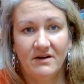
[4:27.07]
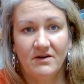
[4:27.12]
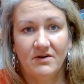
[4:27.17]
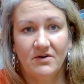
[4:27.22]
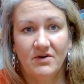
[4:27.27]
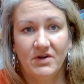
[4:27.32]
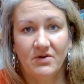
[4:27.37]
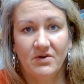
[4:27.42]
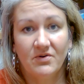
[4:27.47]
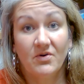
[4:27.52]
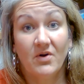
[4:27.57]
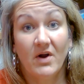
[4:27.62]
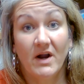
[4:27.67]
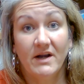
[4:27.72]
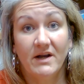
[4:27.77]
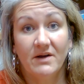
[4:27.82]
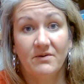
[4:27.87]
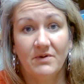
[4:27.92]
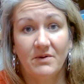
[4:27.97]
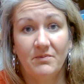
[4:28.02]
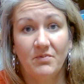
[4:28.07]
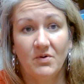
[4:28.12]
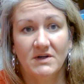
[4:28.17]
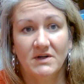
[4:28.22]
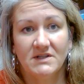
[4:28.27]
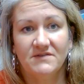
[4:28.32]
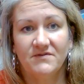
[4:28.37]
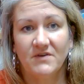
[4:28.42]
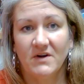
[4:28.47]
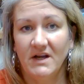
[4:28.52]
your credit reports
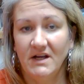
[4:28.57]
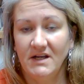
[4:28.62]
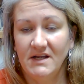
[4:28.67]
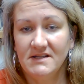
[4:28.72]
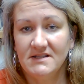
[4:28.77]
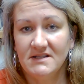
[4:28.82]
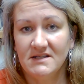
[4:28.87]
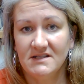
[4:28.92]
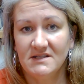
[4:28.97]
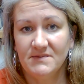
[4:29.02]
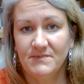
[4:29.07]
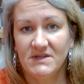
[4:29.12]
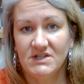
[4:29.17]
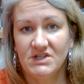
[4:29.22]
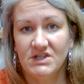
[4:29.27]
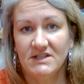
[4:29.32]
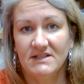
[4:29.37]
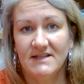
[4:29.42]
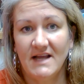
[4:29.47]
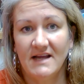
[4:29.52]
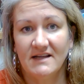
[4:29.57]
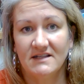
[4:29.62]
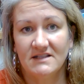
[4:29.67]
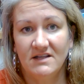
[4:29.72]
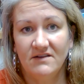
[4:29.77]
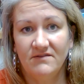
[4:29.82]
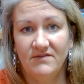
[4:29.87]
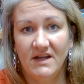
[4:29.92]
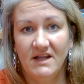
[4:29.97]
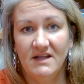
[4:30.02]
for any suspicious
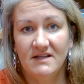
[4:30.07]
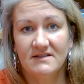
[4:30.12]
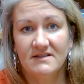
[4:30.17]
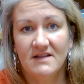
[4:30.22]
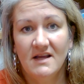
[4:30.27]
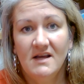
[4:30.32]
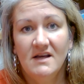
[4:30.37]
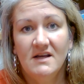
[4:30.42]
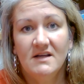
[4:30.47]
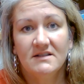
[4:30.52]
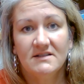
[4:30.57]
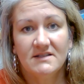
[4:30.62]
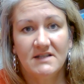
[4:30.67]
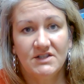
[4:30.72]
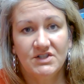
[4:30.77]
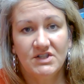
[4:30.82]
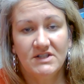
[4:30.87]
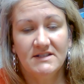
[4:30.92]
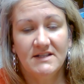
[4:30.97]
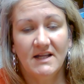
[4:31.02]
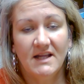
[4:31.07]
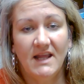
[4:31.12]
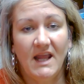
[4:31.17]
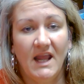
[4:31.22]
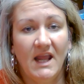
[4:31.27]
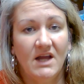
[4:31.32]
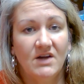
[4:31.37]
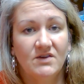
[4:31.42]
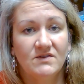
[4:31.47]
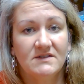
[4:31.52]
activities, such as
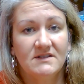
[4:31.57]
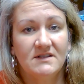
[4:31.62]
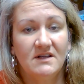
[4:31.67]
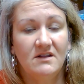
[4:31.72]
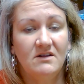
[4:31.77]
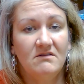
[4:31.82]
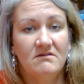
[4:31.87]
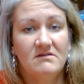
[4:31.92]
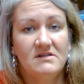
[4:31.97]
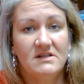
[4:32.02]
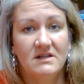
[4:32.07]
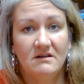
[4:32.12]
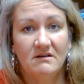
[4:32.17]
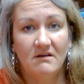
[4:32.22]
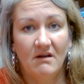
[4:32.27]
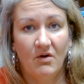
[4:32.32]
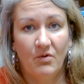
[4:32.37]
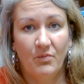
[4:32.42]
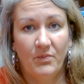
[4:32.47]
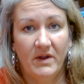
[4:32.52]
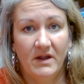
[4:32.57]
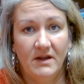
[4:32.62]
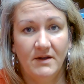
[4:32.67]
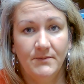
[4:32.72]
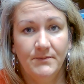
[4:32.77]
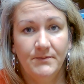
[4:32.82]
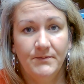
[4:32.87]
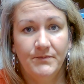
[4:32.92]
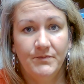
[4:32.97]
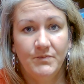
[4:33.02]
accounts that you didn't open.
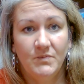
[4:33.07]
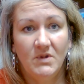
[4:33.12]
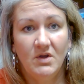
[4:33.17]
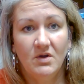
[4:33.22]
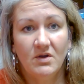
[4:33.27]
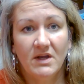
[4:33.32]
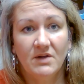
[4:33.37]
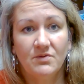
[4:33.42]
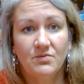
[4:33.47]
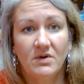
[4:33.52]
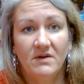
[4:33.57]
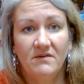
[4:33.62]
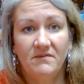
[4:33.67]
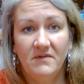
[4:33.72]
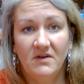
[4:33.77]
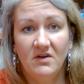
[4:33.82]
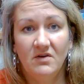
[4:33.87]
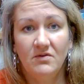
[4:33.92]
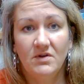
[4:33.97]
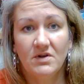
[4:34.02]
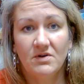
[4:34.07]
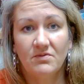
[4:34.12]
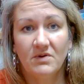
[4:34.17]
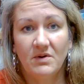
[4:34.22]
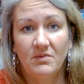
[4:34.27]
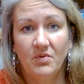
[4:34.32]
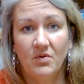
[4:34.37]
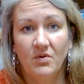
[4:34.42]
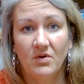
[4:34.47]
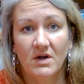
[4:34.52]
You can review your
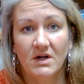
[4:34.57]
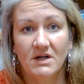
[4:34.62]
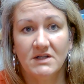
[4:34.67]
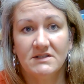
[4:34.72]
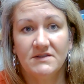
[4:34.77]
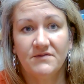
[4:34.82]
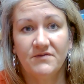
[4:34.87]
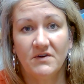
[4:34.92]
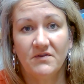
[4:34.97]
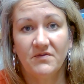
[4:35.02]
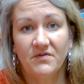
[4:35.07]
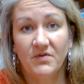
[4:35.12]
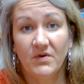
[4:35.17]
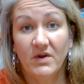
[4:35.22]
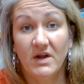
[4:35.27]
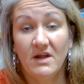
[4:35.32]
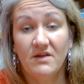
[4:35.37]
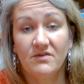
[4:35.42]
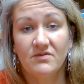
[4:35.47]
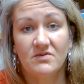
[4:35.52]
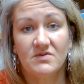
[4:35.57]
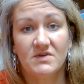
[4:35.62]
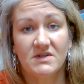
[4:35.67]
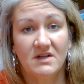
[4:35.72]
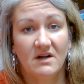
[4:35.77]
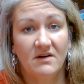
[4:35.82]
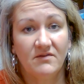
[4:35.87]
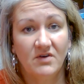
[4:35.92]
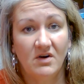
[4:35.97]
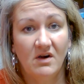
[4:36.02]
report for free through
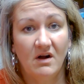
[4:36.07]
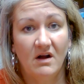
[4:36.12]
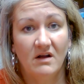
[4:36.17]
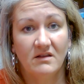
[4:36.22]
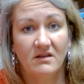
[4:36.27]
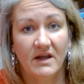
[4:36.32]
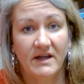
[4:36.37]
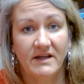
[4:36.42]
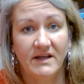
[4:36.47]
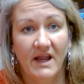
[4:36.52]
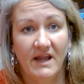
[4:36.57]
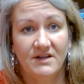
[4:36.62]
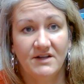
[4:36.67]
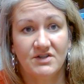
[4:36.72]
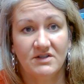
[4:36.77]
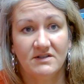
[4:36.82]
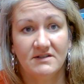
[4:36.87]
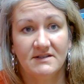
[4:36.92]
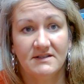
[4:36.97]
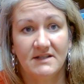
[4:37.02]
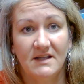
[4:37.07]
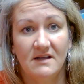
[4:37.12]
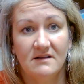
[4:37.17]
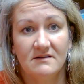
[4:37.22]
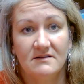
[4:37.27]
several online agencies.